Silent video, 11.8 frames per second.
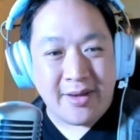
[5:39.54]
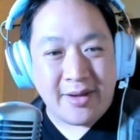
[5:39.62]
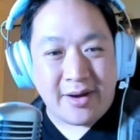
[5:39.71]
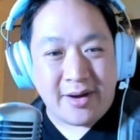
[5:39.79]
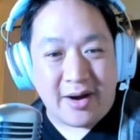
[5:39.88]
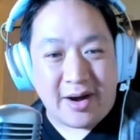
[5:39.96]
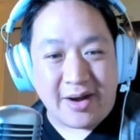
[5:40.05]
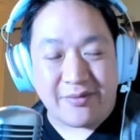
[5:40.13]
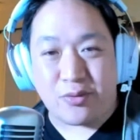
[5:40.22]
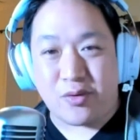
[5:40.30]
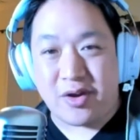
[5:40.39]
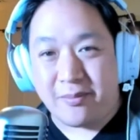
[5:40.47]
I
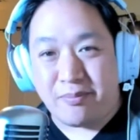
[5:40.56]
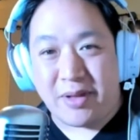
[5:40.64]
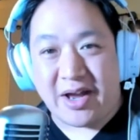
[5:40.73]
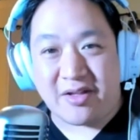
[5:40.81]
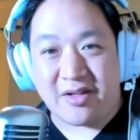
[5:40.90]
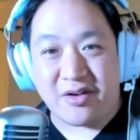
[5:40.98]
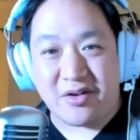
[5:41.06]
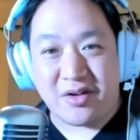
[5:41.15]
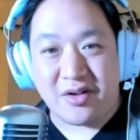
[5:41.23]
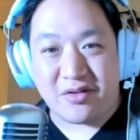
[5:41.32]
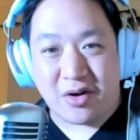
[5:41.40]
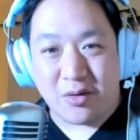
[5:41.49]
have 3 of the Black
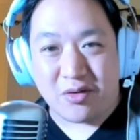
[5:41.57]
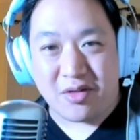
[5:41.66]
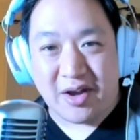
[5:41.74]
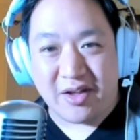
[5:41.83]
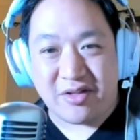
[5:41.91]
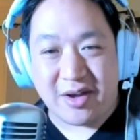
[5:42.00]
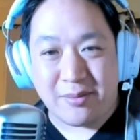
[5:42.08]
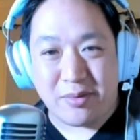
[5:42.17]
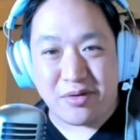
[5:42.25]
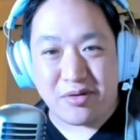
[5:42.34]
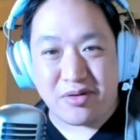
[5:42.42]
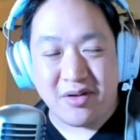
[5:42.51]
Series Star Wars
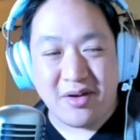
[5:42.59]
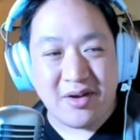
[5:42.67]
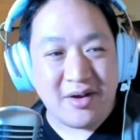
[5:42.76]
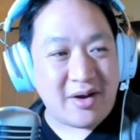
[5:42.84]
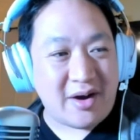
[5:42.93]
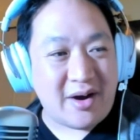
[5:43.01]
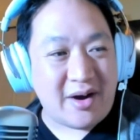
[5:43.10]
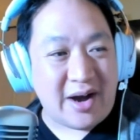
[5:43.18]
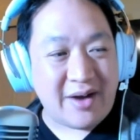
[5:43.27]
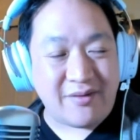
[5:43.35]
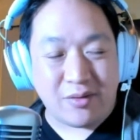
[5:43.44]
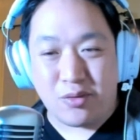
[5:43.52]
lightsabers. I
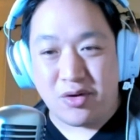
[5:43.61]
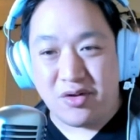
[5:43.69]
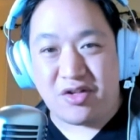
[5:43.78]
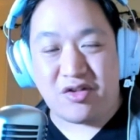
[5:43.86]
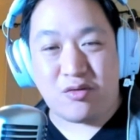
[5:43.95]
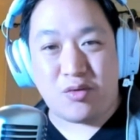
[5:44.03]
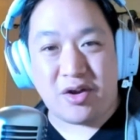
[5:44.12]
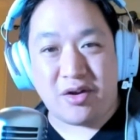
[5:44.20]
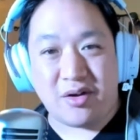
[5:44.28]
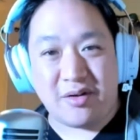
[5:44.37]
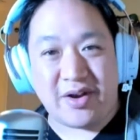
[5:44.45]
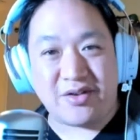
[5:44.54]
have a really sweet
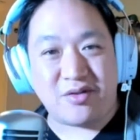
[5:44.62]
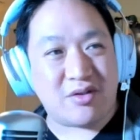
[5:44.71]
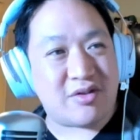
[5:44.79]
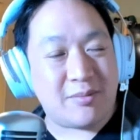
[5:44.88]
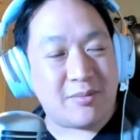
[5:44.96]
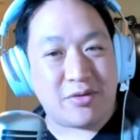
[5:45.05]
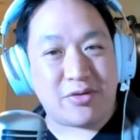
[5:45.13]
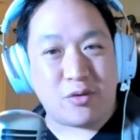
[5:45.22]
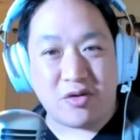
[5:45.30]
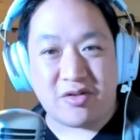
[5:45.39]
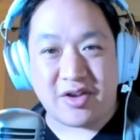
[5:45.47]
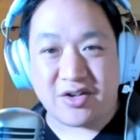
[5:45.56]
Avengers Assemble
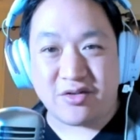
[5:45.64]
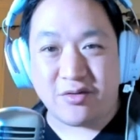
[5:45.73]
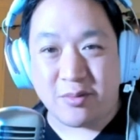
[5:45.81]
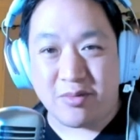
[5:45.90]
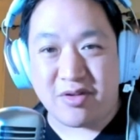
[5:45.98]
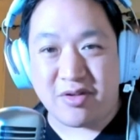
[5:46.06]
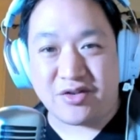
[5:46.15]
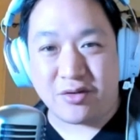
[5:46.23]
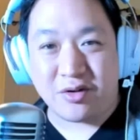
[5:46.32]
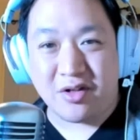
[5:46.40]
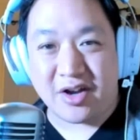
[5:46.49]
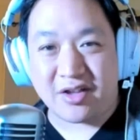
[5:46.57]
Thor statue from Sideshow
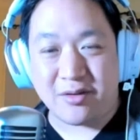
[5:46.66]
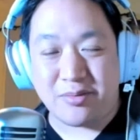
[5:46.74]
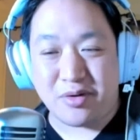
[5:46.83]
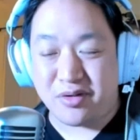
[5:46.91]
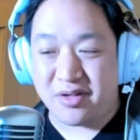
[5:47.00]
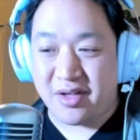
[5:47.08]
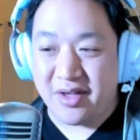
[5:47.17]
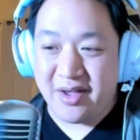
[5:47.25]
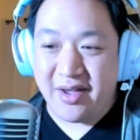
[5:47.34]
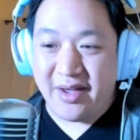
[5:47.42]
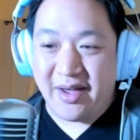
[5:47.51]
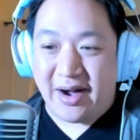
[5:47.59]
Collectibles.
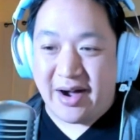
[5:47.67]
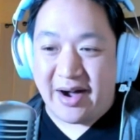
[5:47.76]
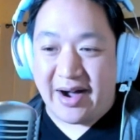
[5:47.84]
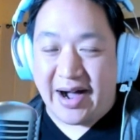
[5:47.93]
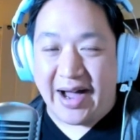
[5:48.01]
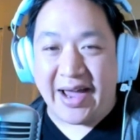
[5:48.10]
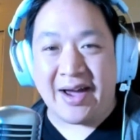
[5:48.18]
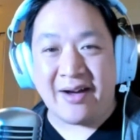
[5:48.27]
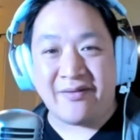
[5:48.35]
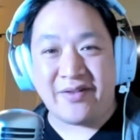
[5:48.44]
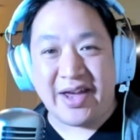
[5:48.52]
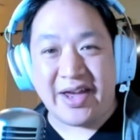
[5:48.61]
I
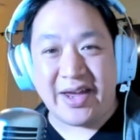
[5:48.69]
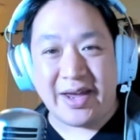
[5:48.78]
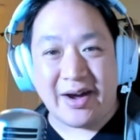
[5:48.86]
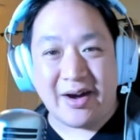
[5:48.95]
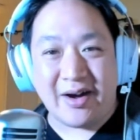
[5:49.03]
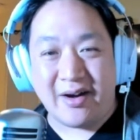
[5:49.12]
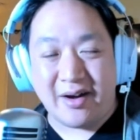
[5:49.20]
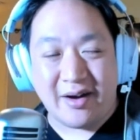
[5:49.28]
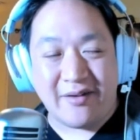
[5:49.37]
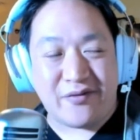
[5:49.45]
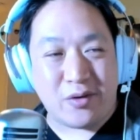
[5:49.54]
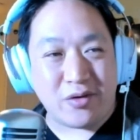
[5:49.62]
have a
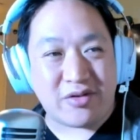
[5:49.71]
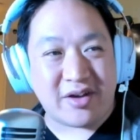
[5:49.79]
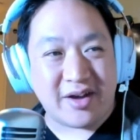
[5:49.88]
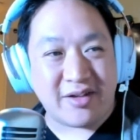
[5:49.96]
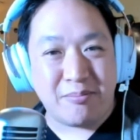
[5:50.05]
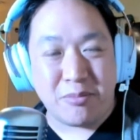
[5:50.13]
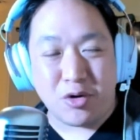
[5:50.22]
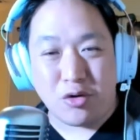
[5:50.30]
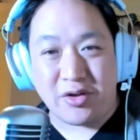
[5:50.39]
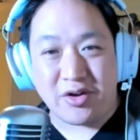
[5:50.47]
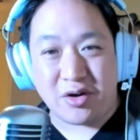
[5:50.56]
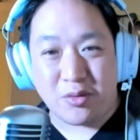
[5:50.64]
full size
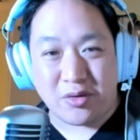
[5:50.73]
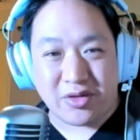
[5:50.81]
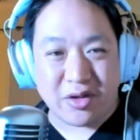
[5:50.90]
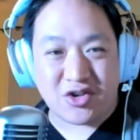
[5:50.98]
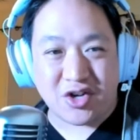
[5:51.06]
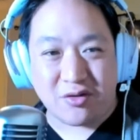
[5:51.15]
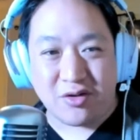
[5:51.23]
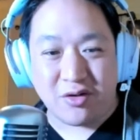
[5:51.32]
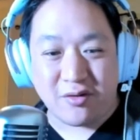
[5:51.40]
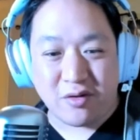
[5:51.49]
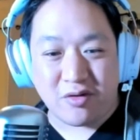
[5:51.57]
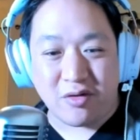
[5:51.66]
Mjolnir with the Shared
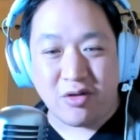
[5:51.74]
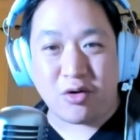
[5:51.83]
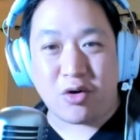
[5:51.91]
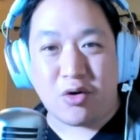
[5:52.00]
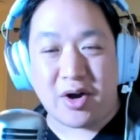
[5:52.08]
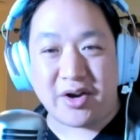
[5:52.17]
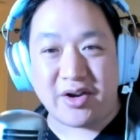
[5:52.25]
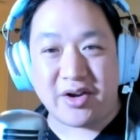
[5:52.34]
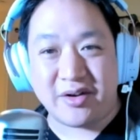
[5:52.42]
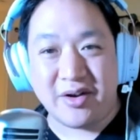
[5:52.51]
Universe logo on it